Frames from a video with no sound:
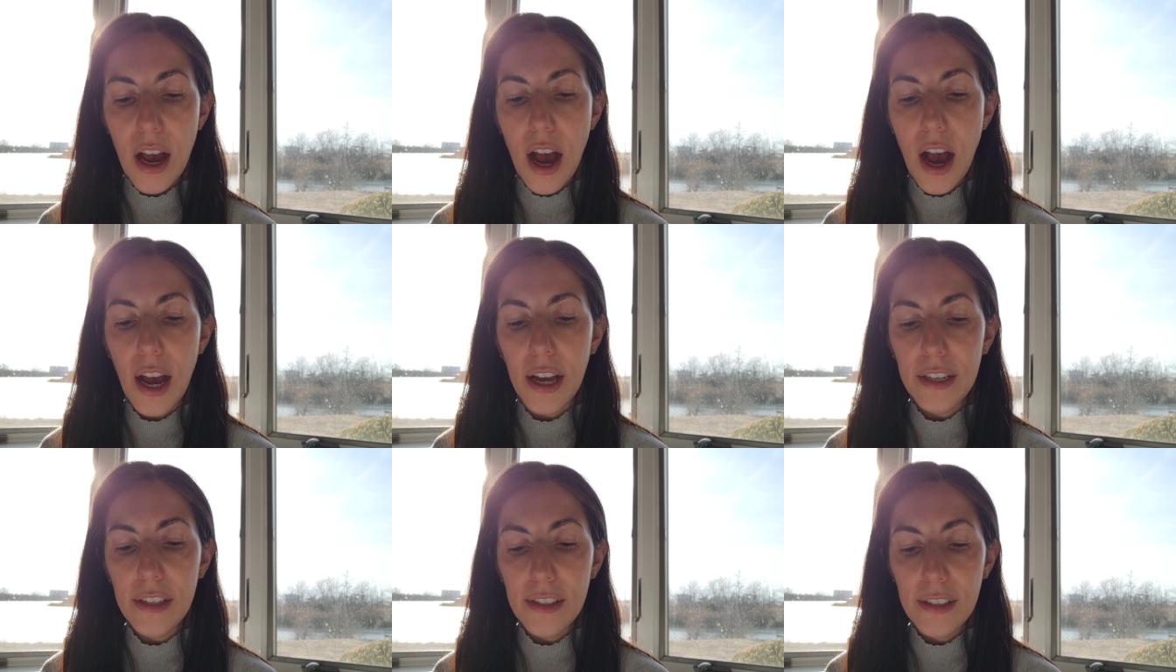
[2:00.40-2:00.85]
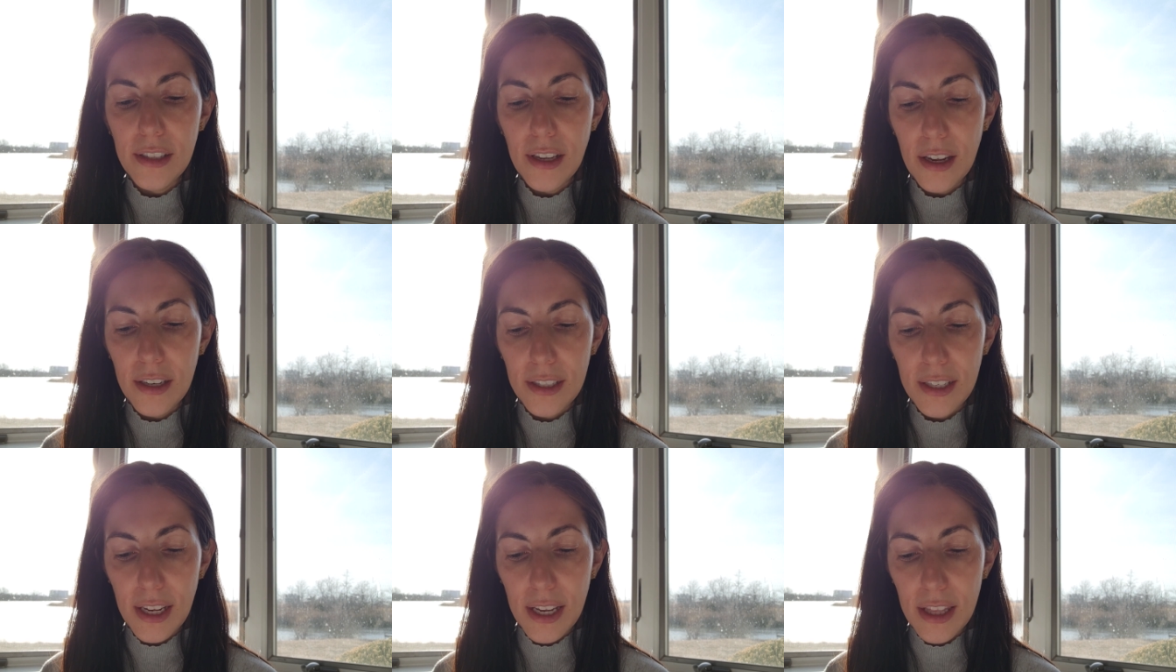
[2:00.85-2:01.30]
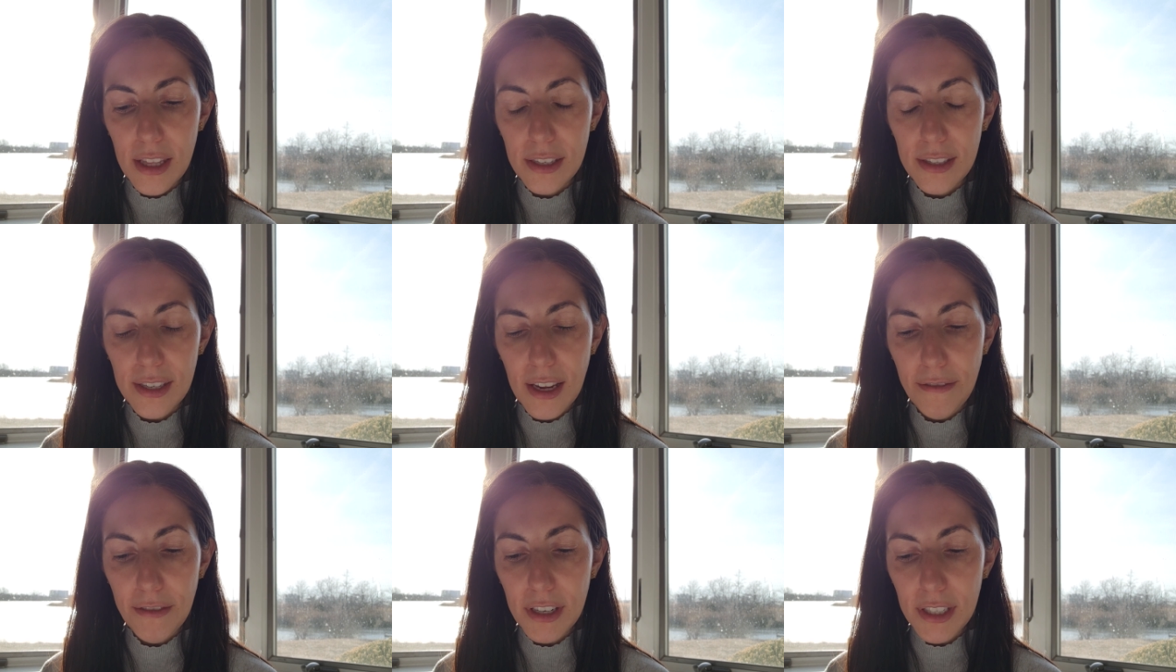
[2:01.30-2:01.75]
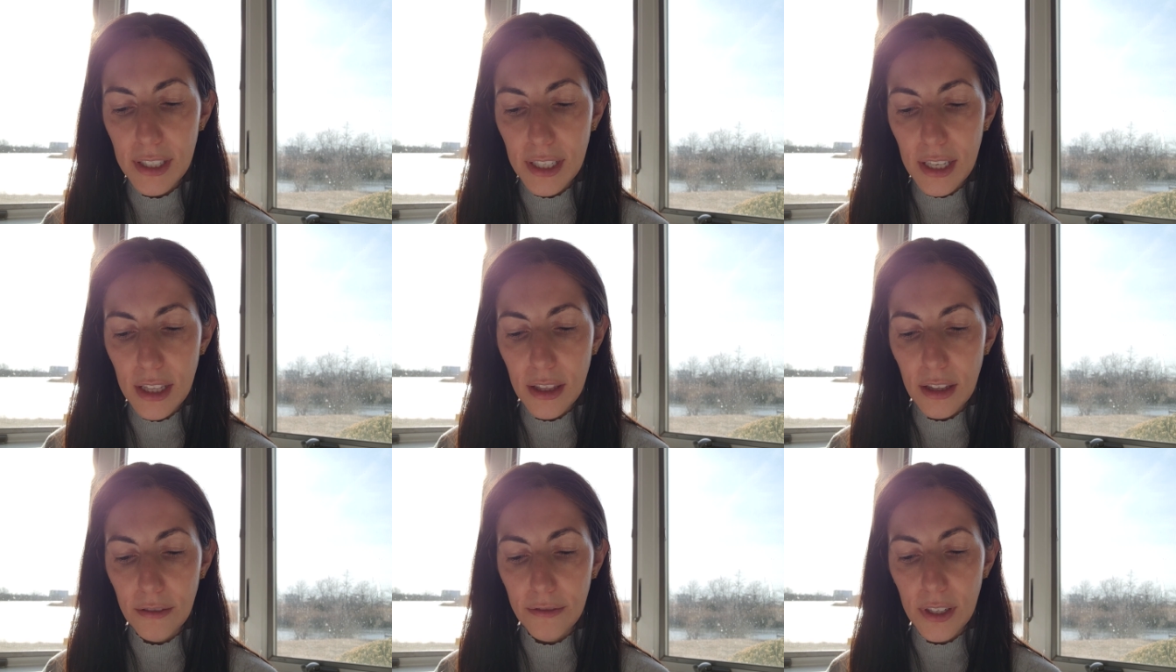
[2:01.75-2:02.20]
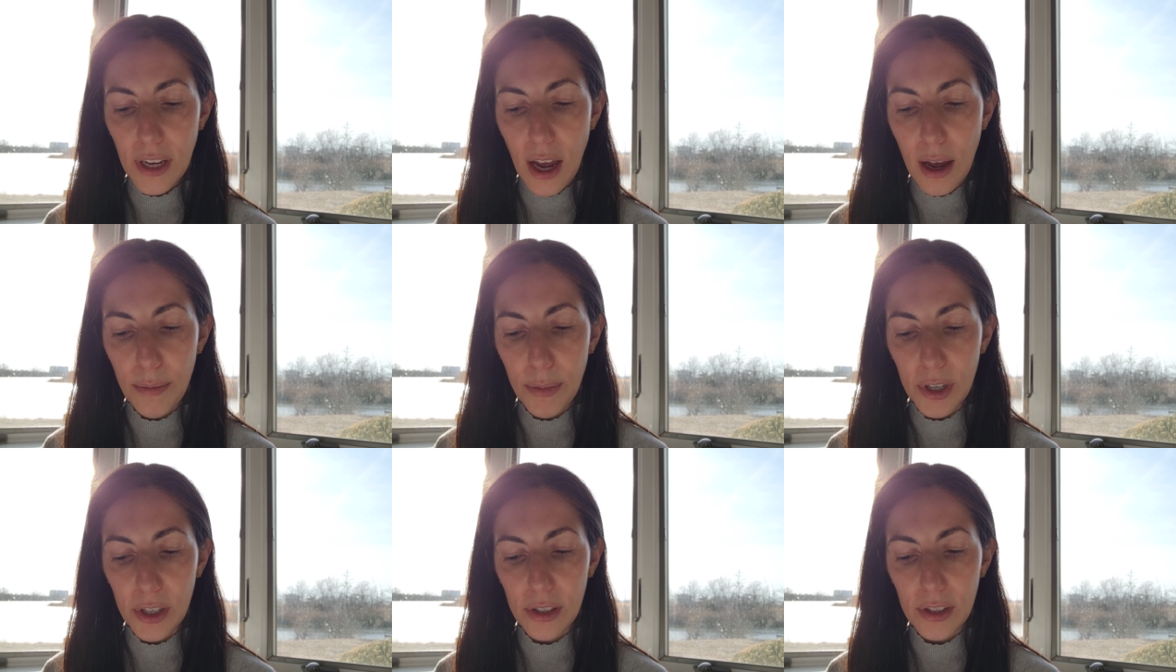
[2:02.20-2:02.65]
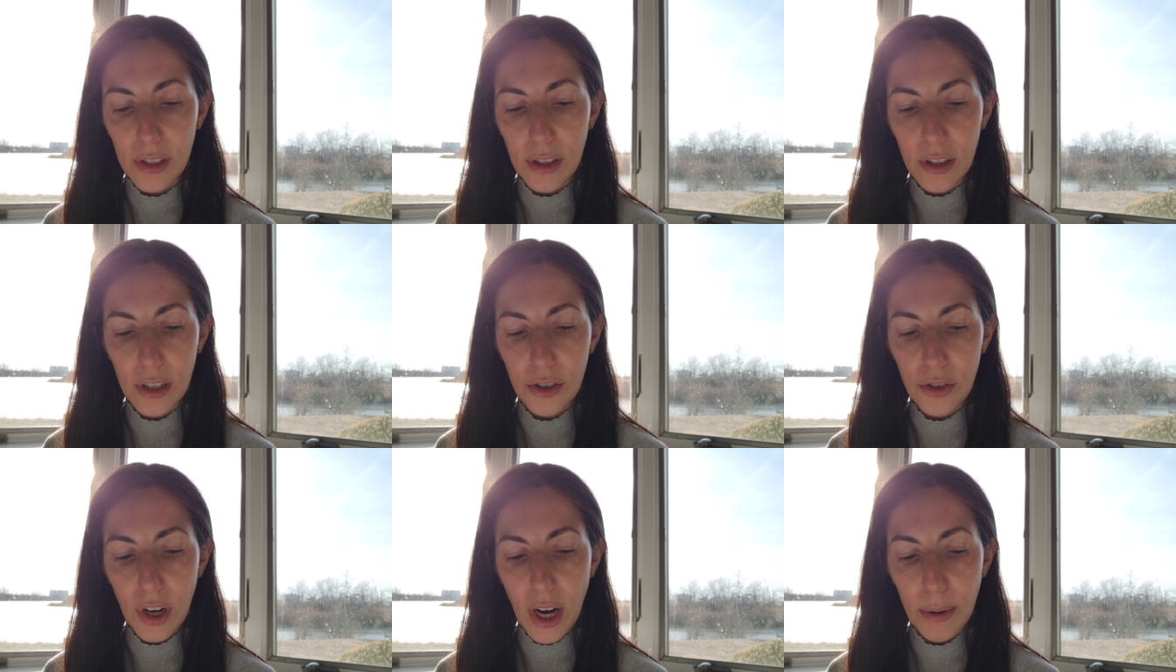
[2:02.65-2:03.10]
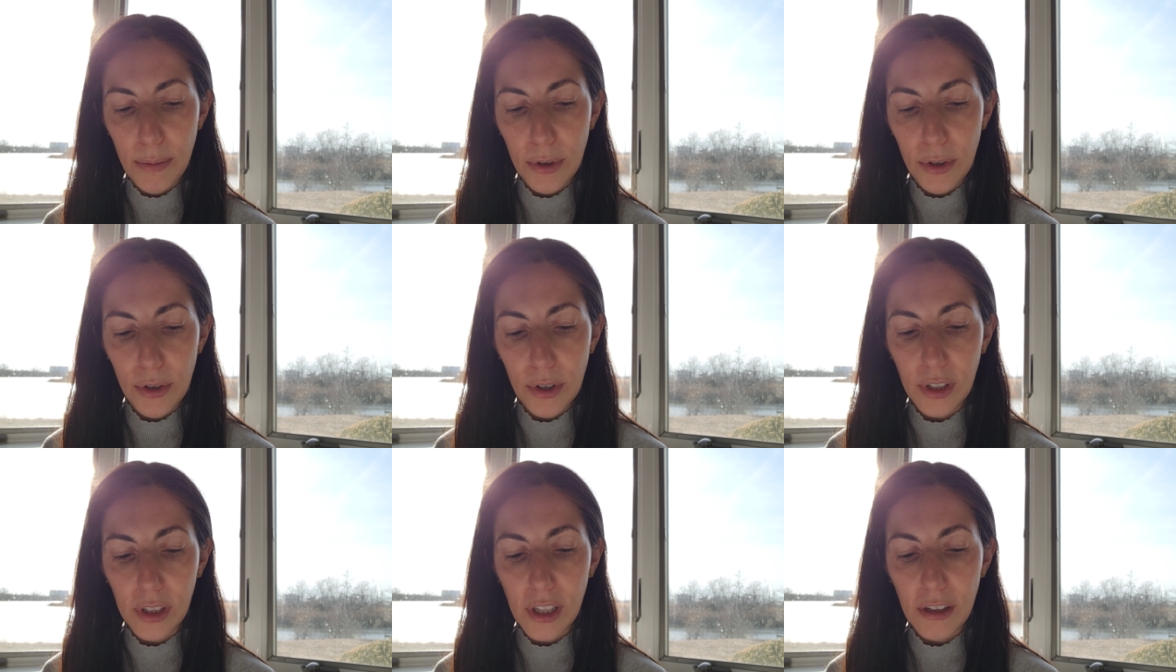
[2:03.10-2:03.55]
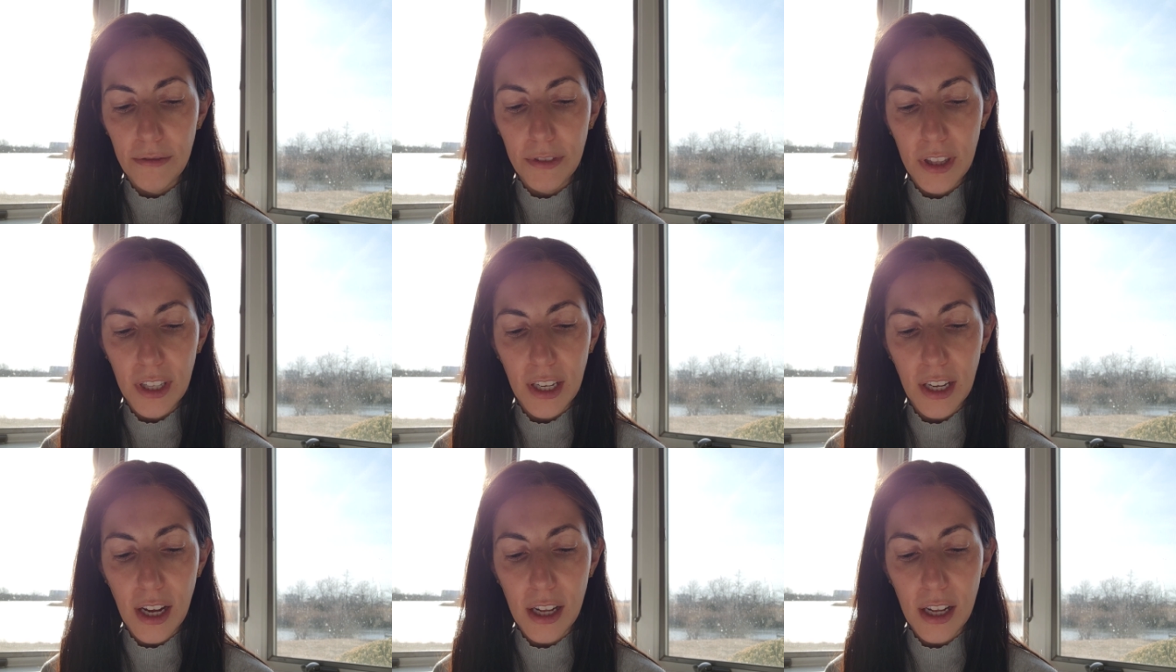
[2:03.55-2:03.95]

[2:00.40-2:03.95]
On Sunday, the 17th of Tammuz, the tribunal of